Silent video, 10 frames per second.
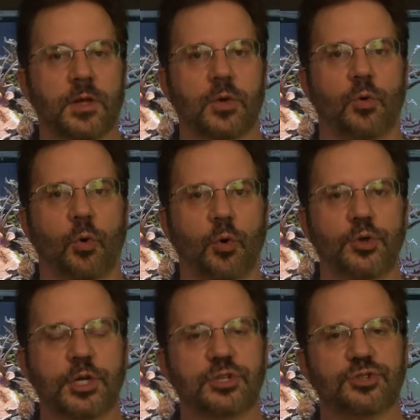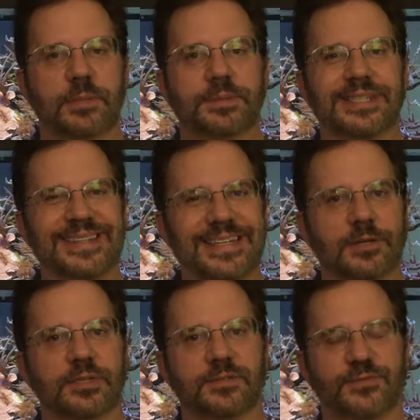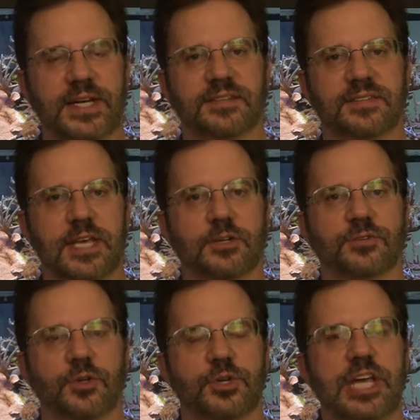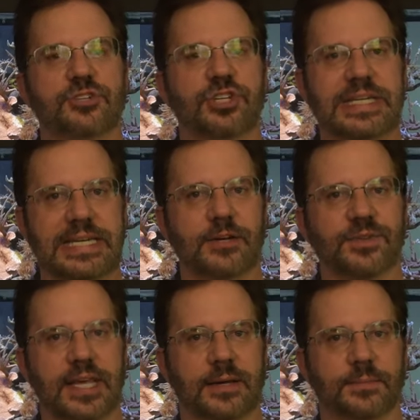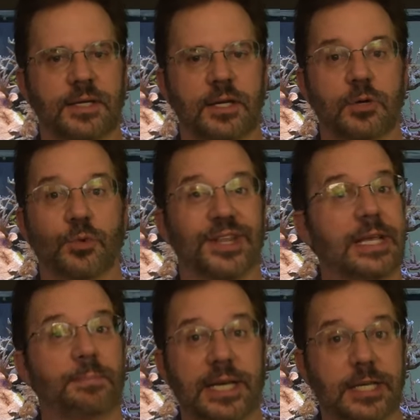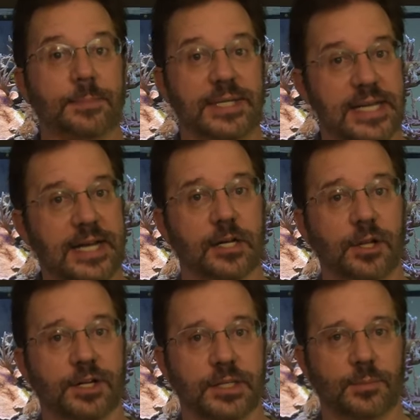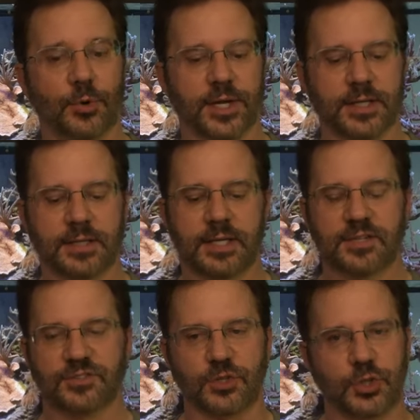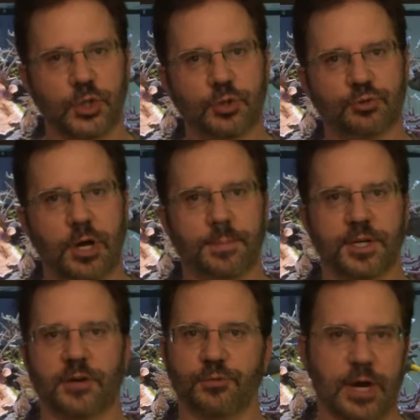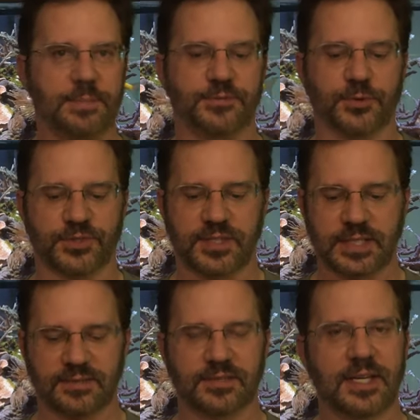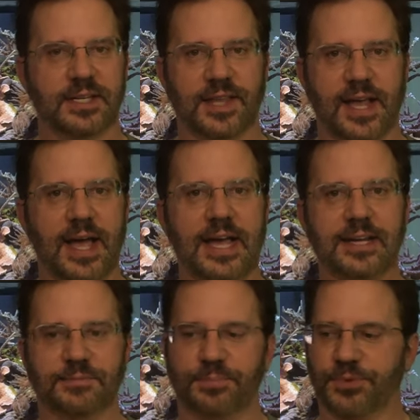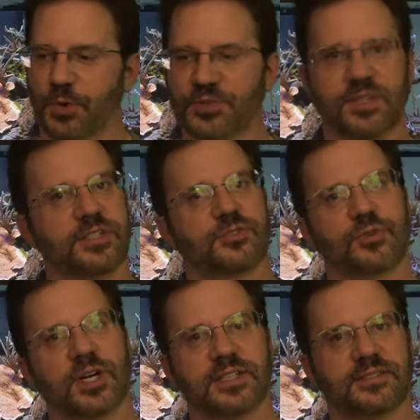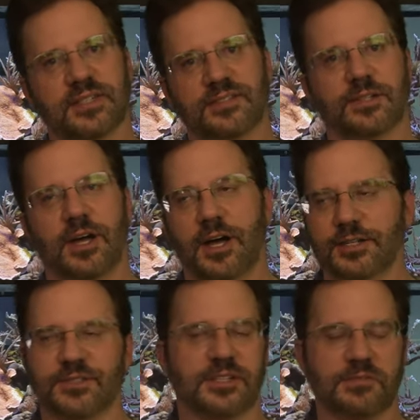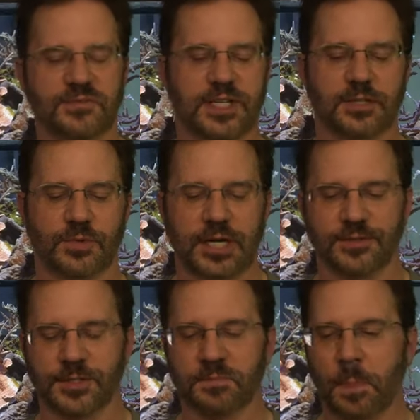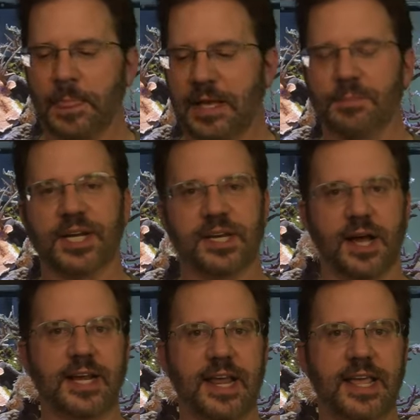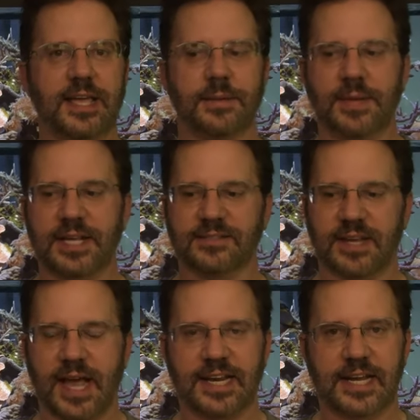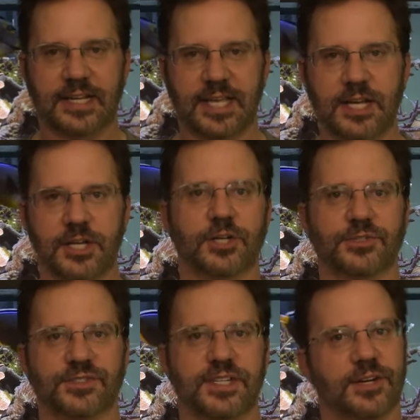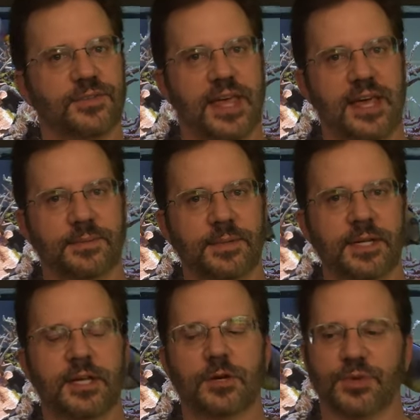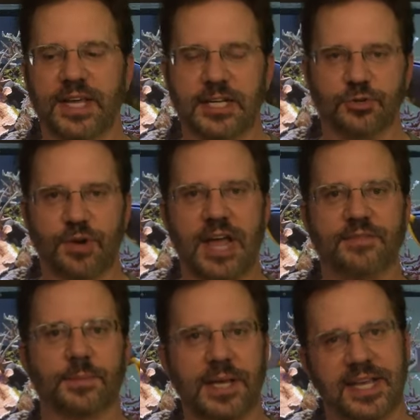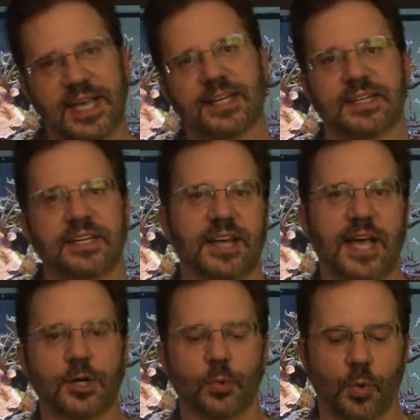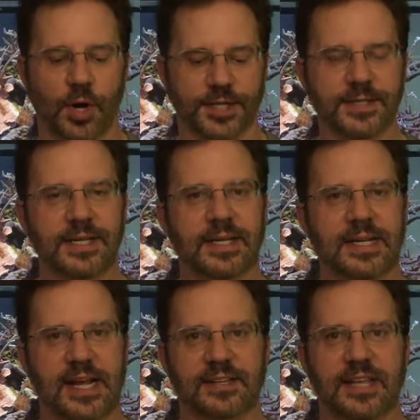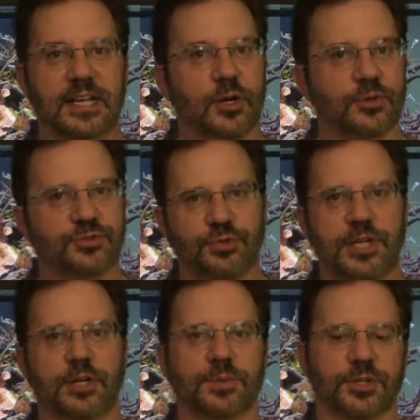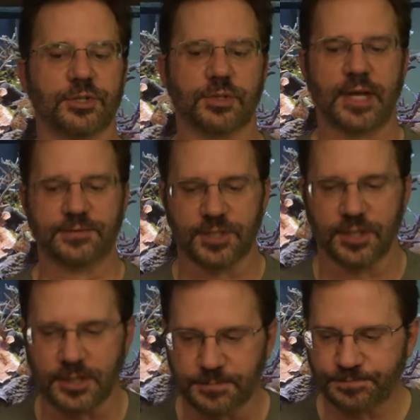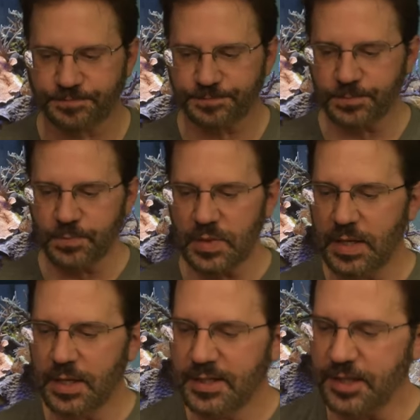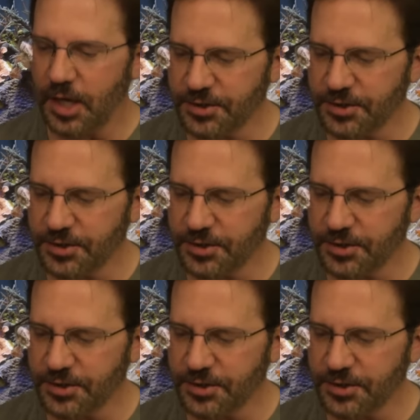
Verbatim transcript: or you can ship it to the nearest FedEx Kinko's location near them where they can pick it up at 9 o'clock in the morning. So you drop it off right before 6. The guy throws on his truck at 6 o'clock or 6.15 or whatever, and by 9 a.m. it's at a Kinko's near them where they can drive up and get it at 9.01 and they can go straight home with their new livestock. The other